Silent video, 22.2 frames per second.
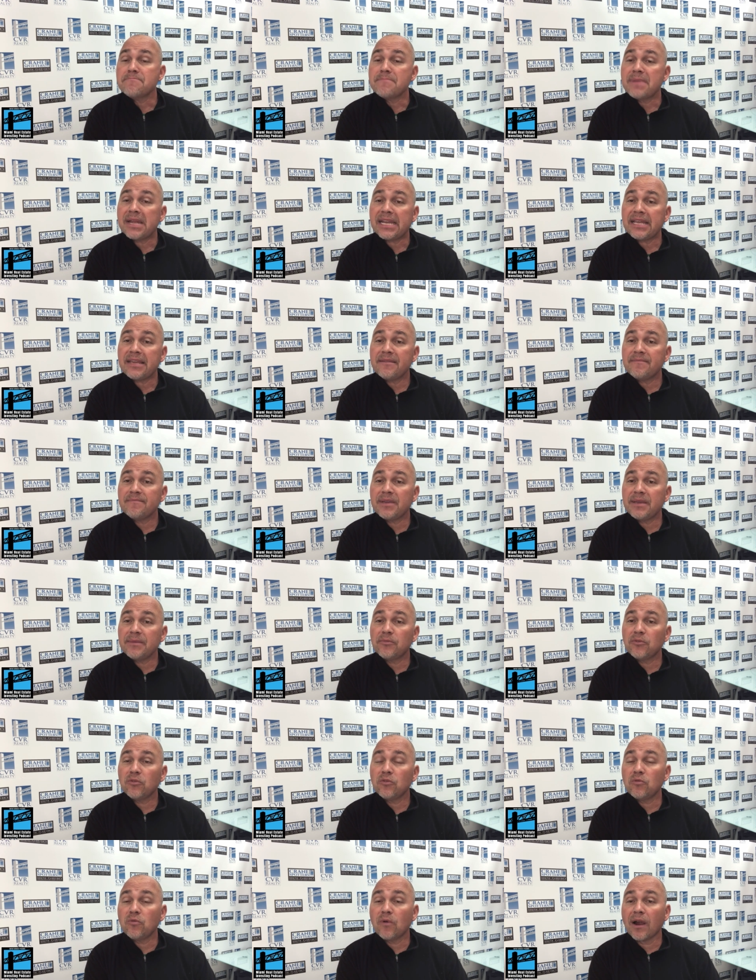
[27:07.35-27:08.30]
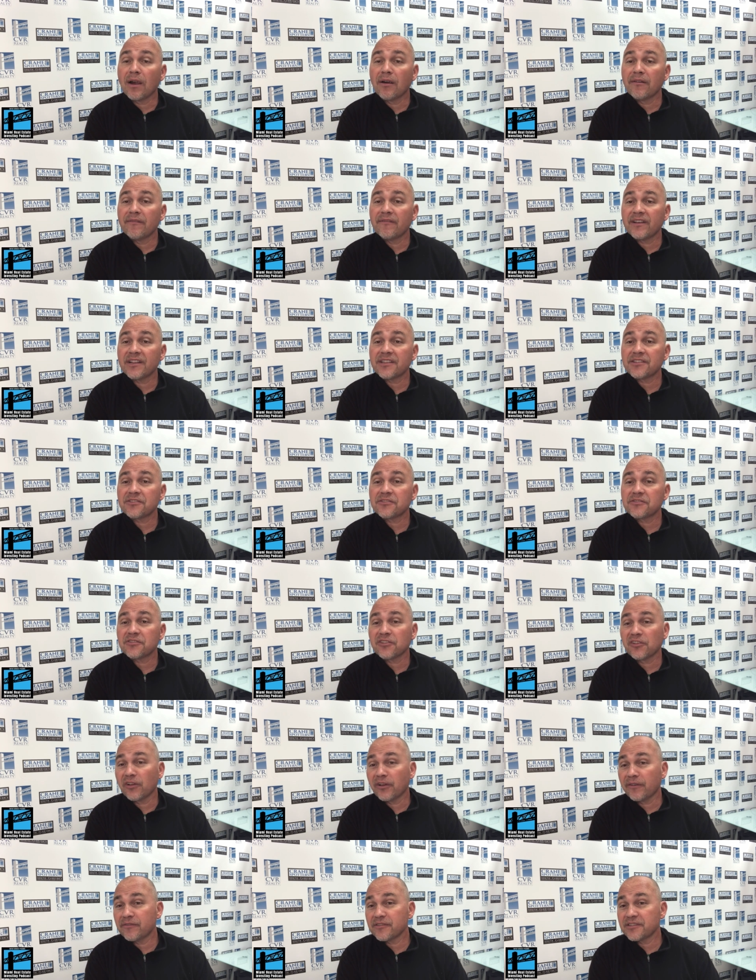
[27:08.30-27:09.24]
many people who are
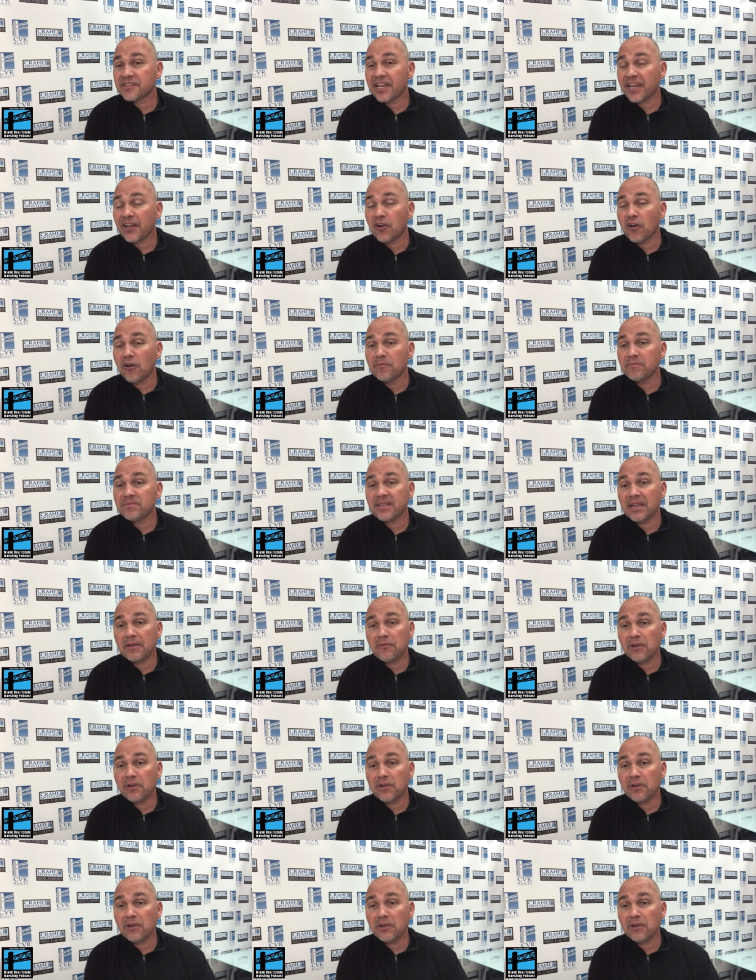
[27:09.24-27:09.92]
investors are looking for second homes.